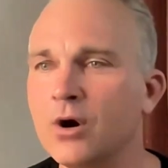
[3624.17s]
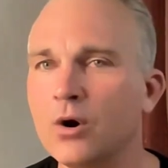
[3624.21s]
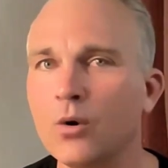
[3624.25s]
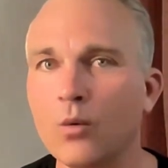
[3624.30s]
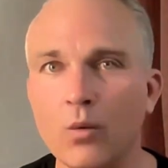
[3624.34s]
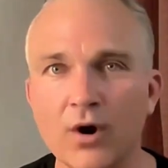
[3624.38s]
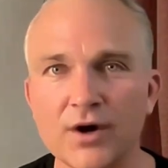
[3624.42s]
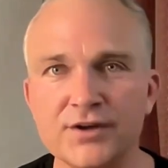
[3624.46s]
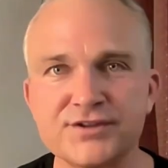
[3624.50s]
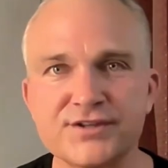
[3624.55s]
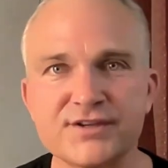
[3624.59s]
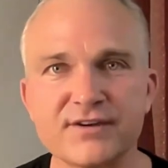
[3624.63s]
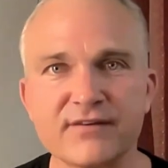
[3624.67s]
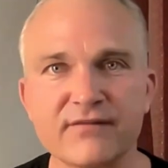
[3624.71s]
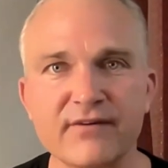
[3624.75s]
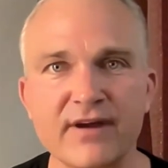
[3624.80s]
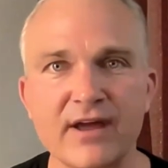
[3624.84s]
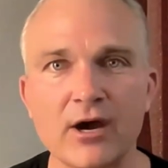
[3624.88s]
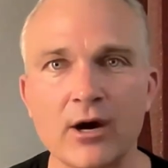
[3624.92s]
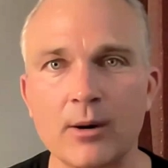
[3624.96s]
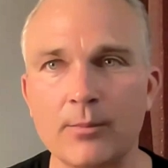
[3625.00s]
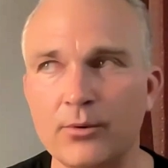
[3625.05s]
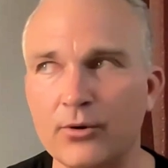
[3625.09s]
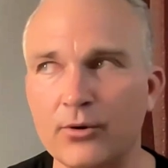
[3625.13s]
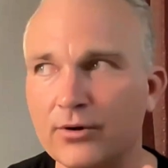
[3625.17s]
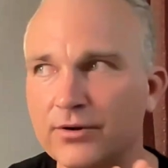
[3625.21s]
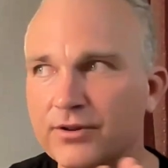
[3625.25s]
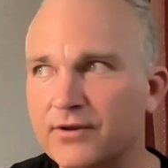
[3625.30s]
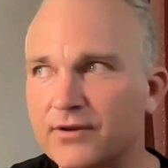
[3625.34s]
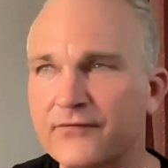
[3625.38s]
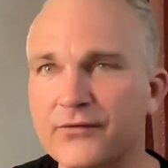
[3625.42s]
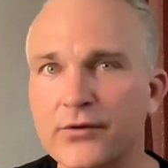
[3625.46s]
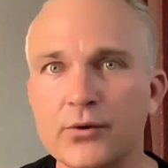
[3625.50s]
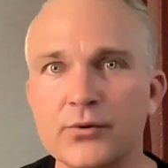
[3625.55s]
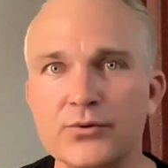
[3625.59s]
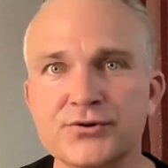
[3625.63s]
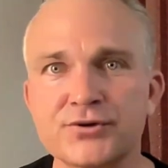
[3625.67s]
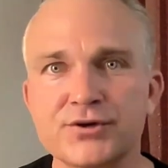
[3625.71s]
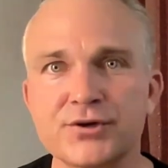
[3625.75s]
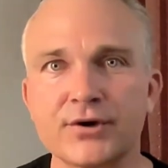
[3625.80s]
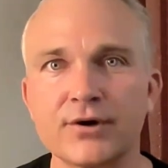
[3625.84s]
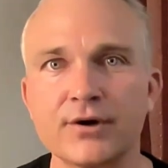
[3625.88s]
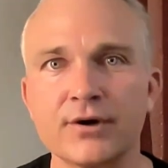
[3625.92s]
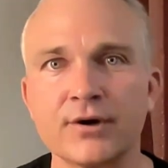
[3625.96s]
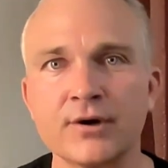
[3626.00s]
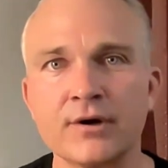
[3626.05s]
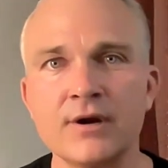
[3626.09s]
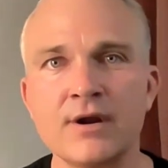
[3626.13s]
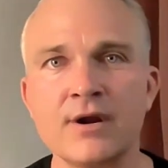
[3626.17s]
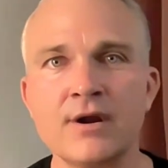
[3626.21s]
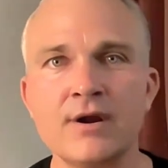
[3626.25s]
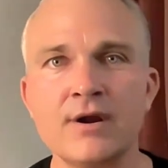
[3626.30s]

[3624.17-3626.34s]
what's available in the future,